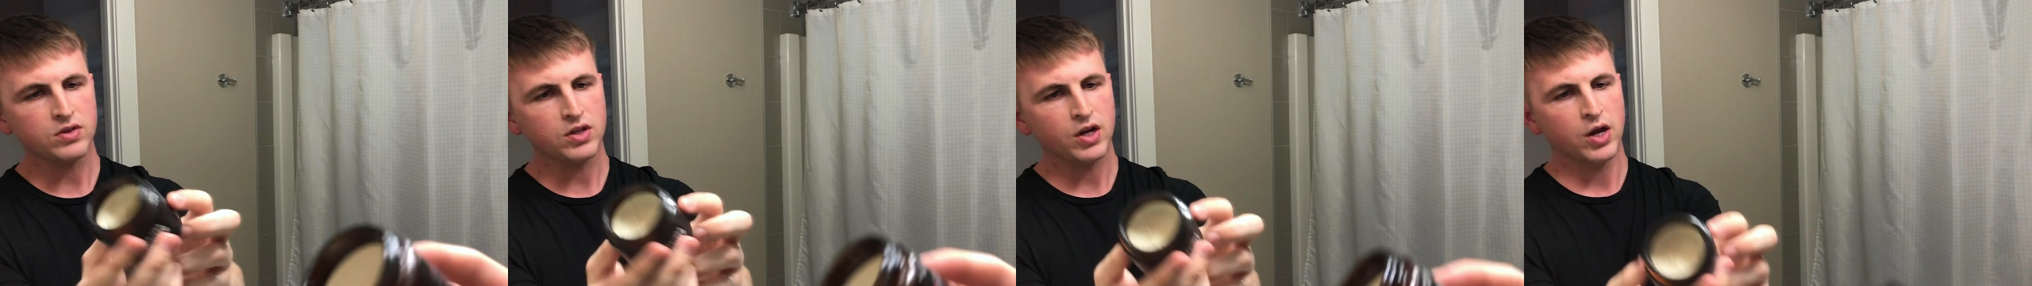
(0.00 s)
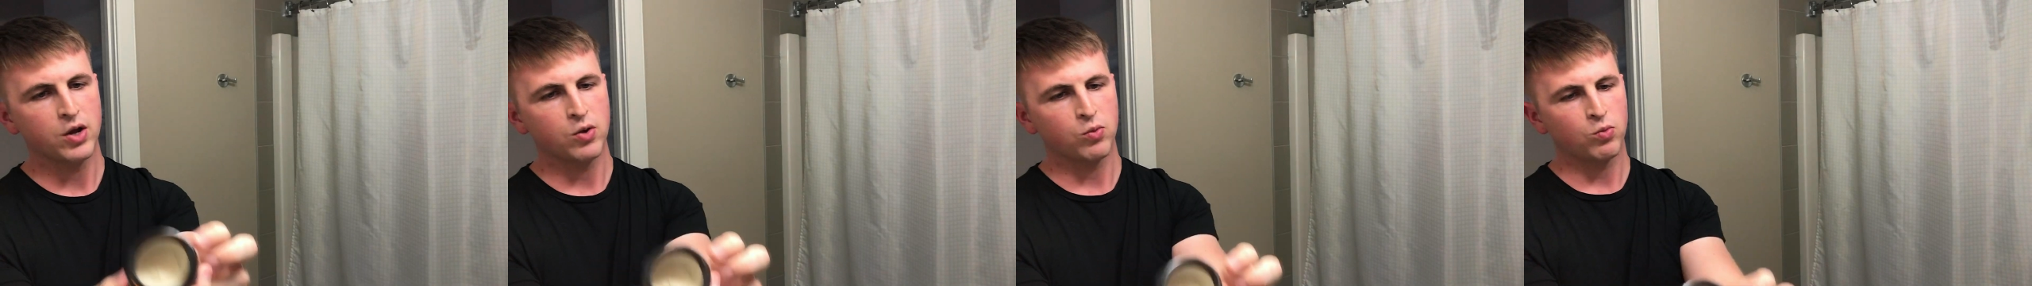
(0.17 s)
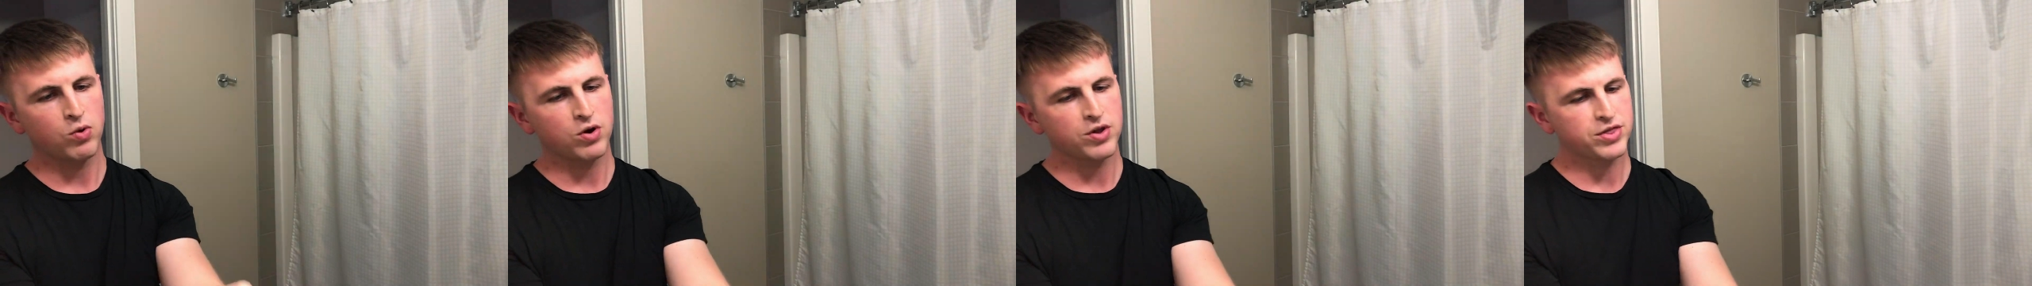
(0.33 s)

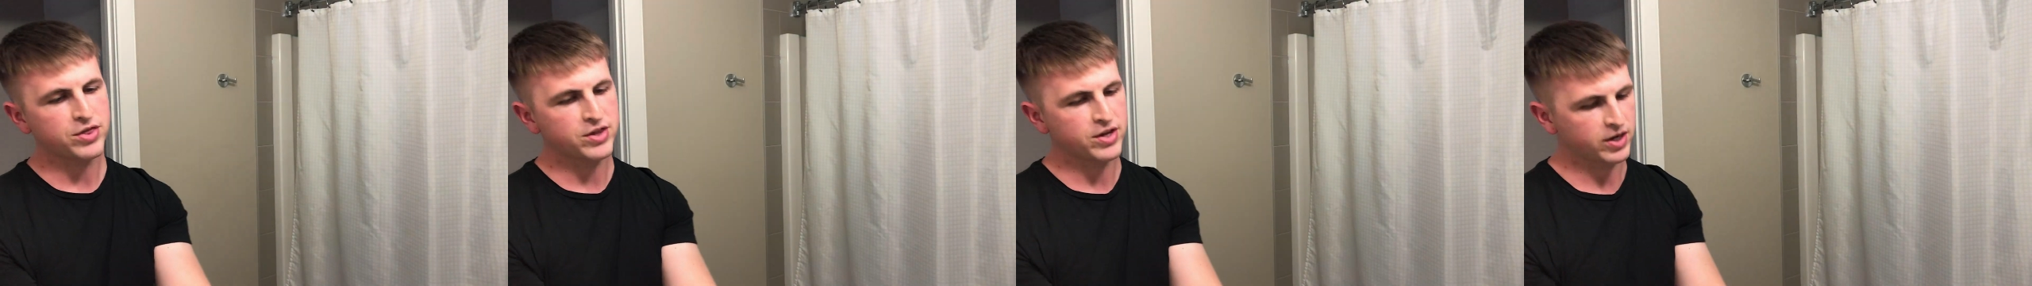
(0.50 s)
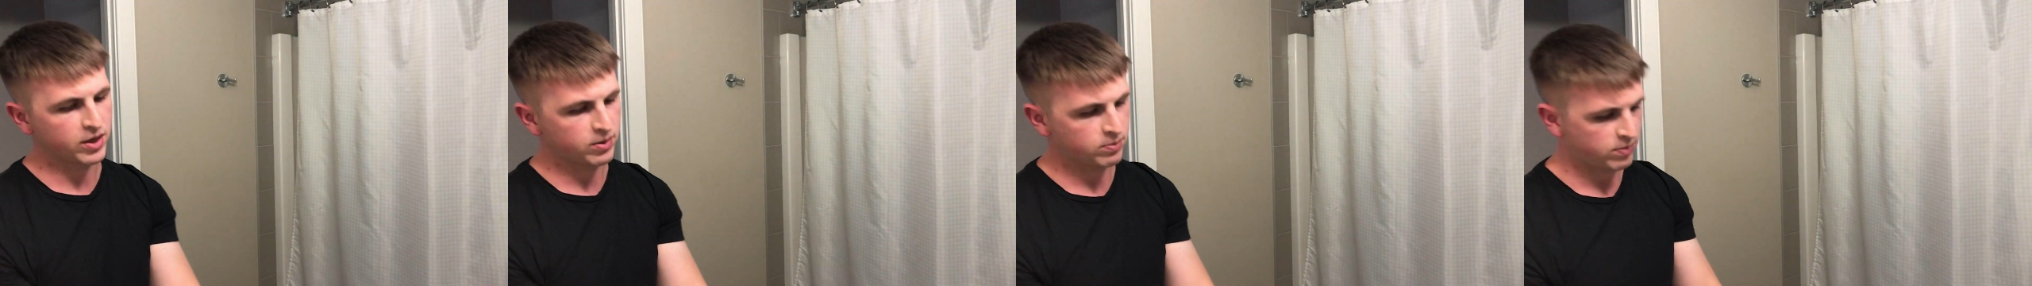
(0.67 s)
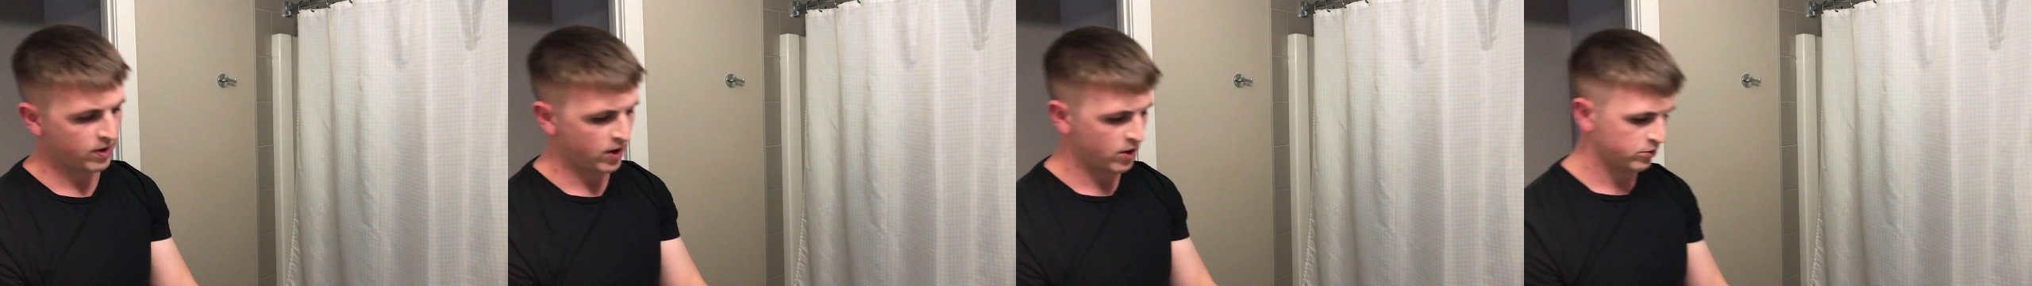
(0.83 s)
And one thing
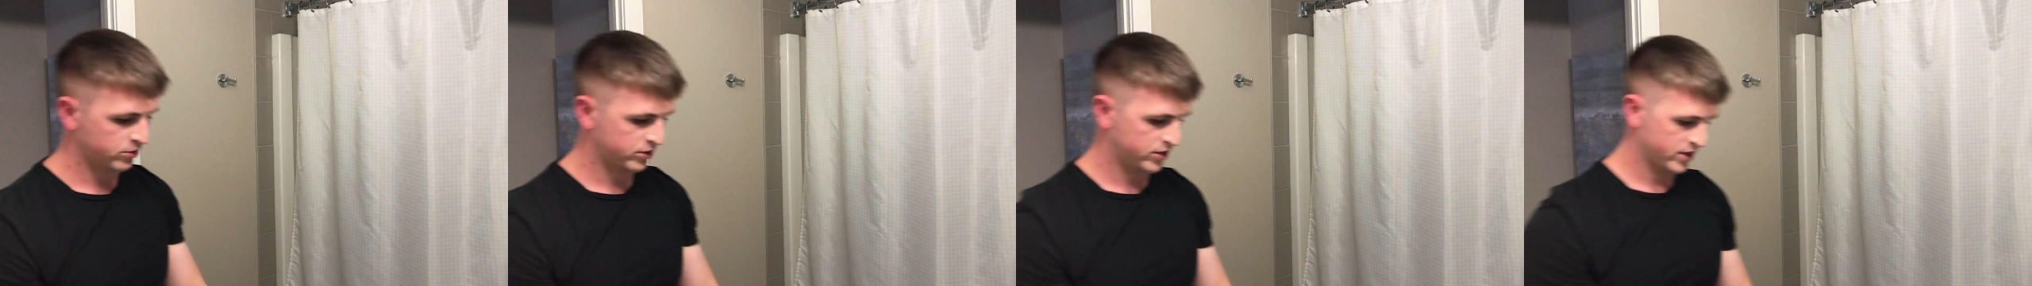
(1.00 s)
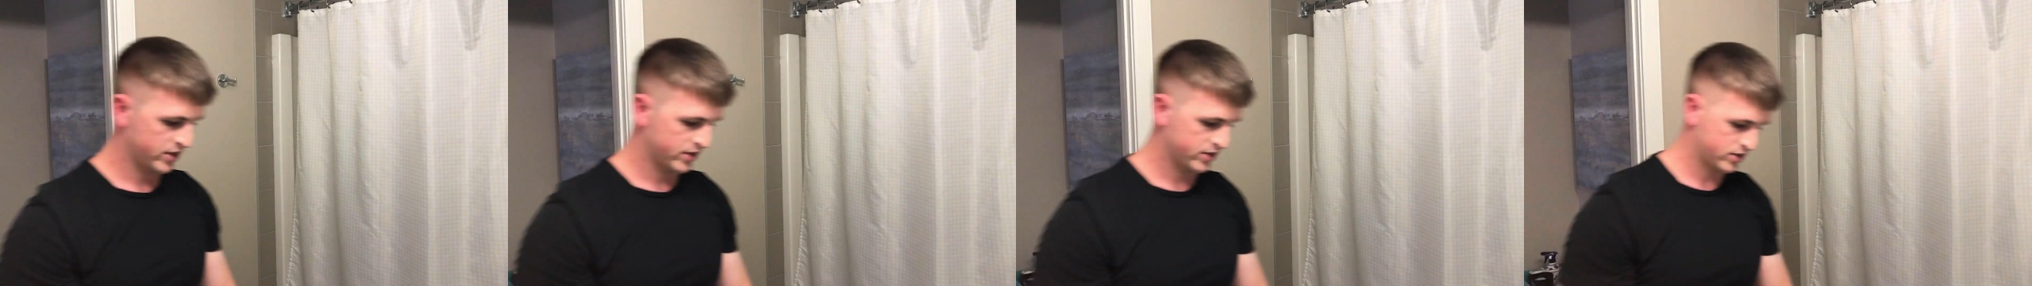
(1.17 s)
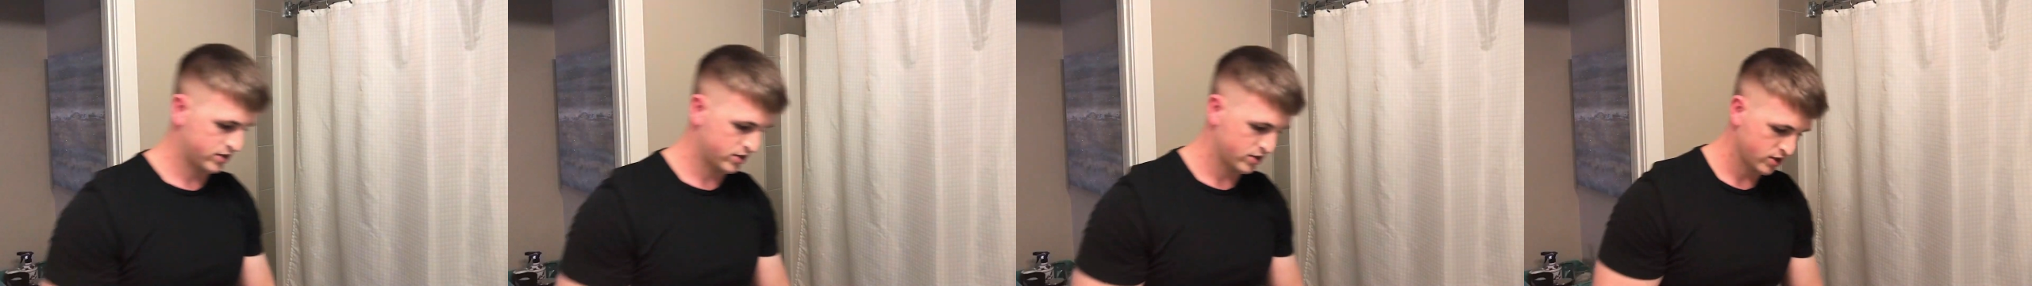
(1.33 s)
about
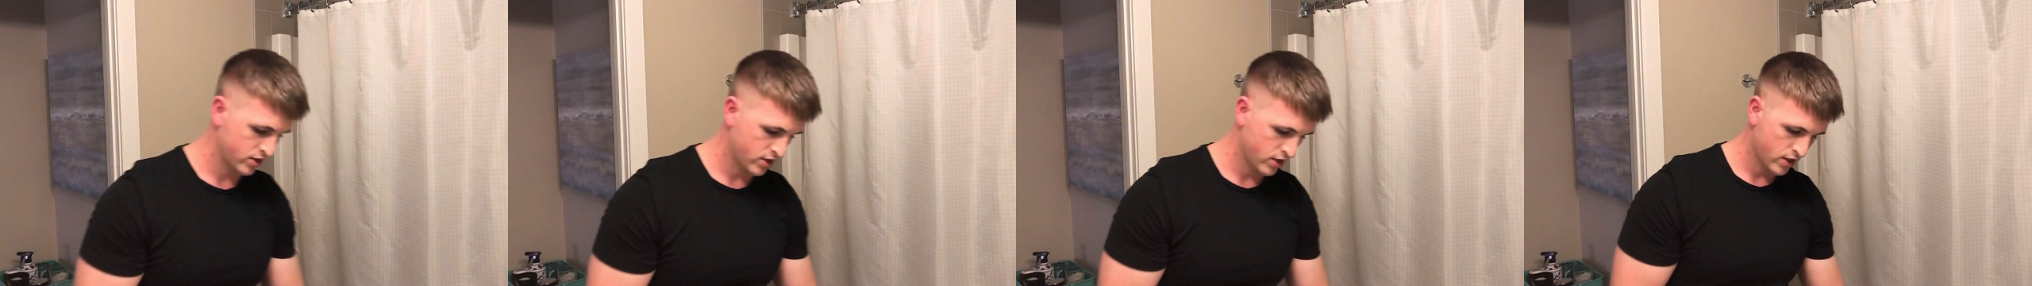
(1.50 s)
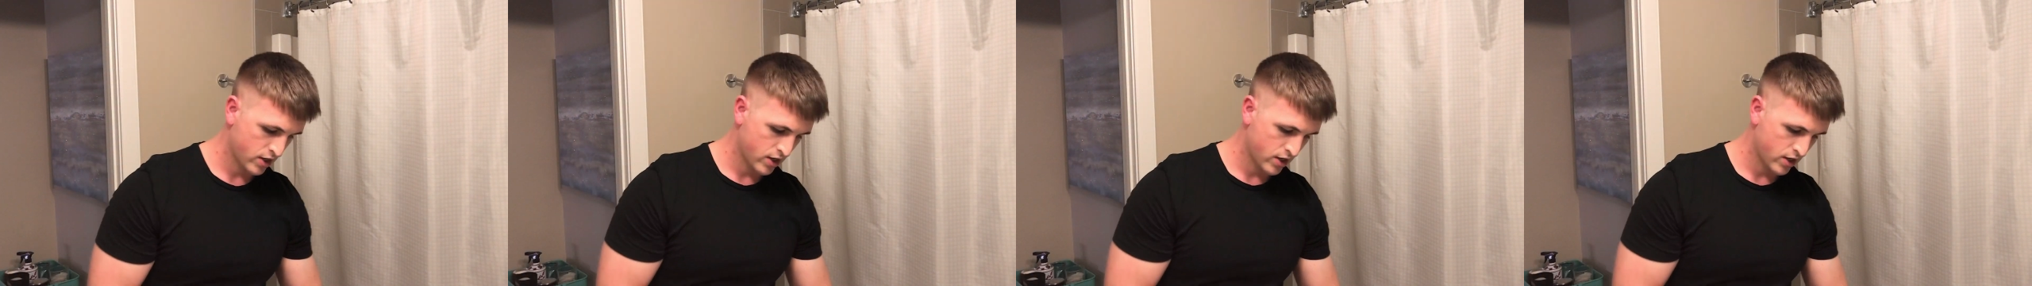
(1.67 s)
this,